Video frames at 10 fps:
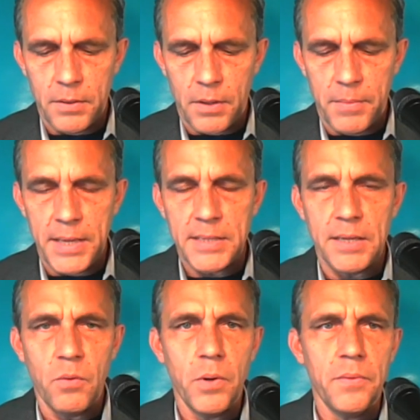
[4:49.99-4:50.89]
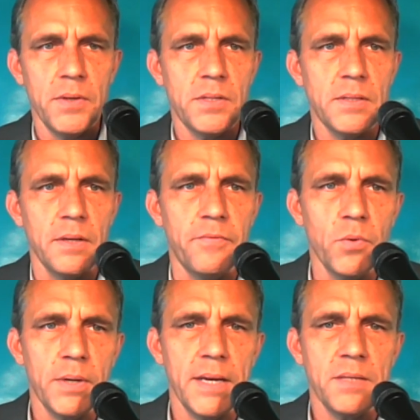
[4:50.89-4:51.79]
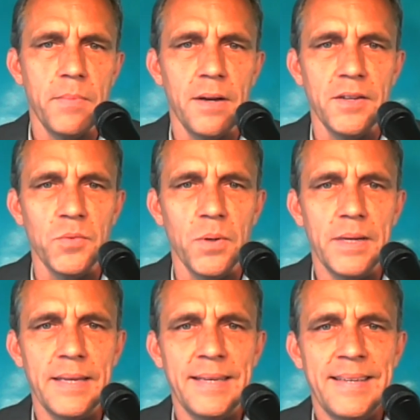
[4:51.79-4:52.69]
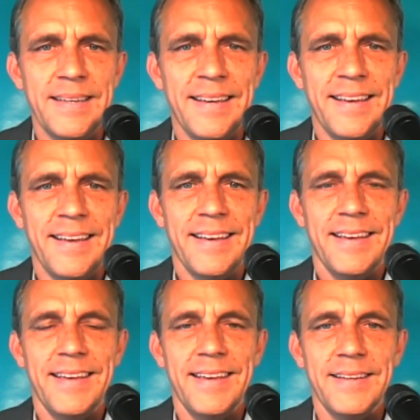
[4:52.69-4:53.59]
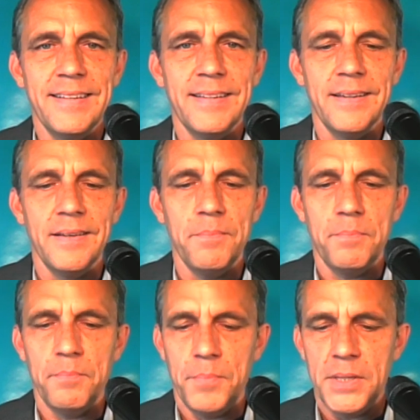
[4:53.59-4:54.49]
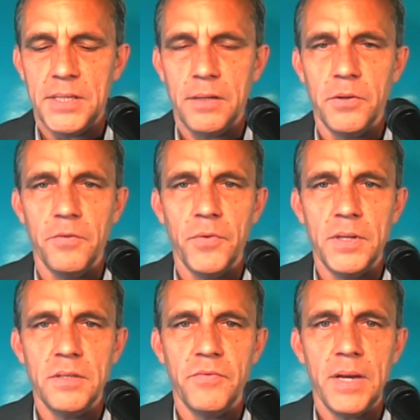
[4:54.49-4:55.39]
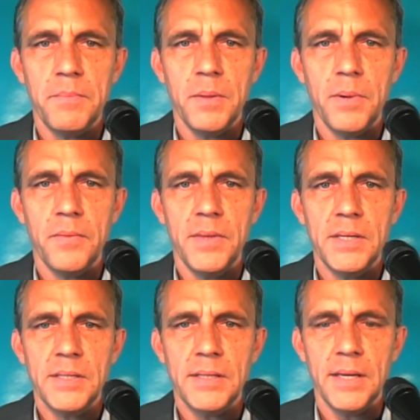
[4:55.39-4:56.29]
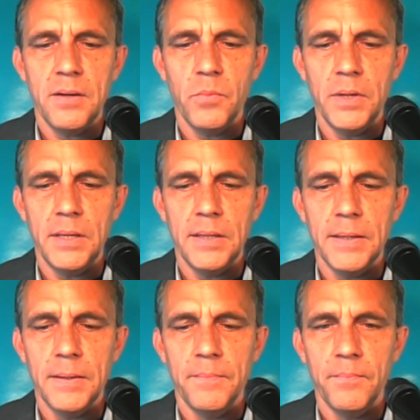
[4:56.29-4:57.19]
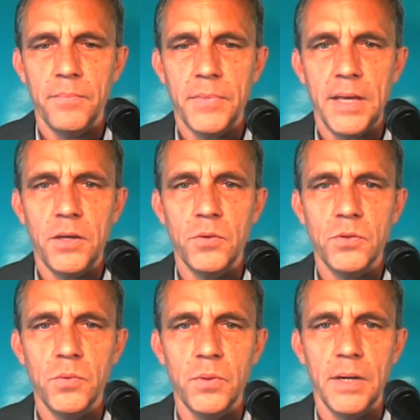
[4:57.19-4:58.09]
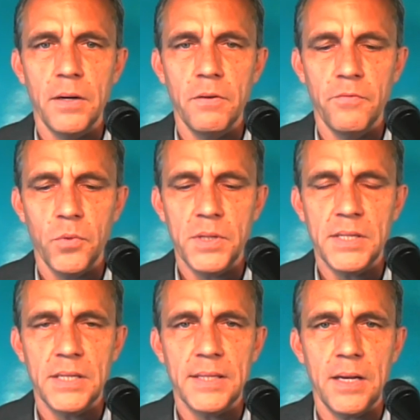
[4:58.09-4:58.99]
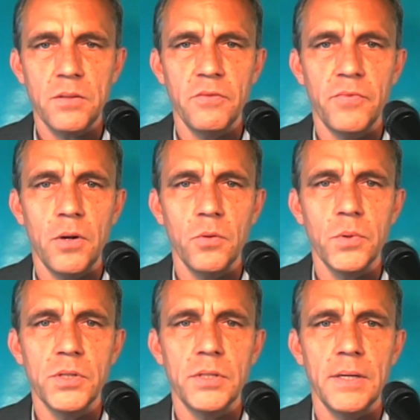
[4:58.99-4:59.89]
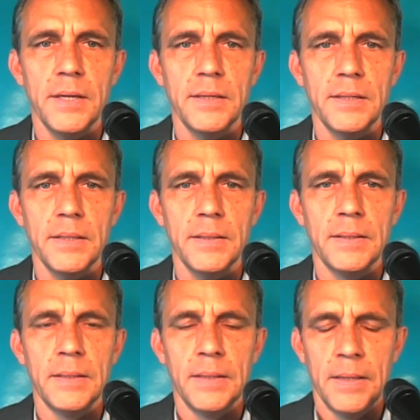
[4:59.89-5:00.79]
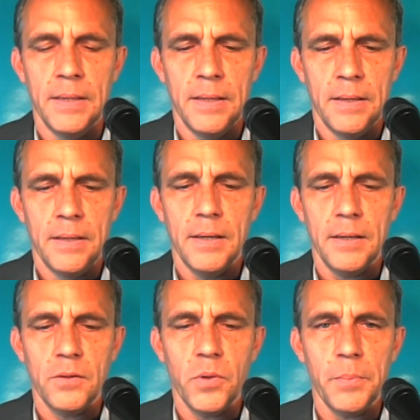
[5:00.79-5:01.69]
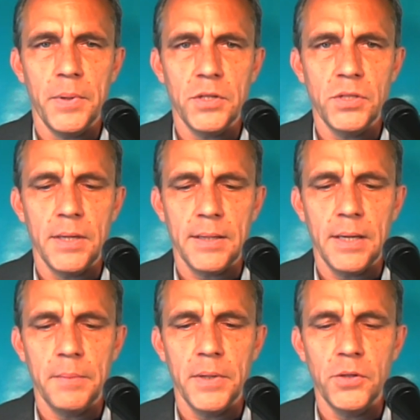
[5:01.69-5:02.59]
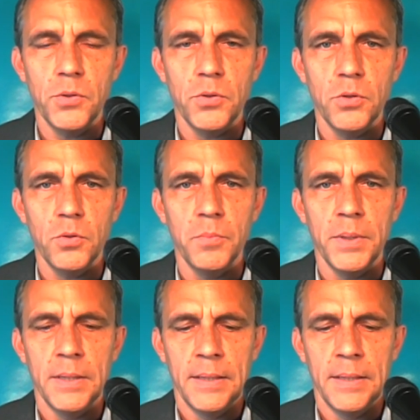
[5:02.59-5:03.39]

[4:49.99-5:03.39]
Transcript: amazed how well this uh, forecast model is working, and uh, please tell your friends and family about this. And we uh, thank you to the 146,000 followers at uh, at QuakePrediction.com on YouTube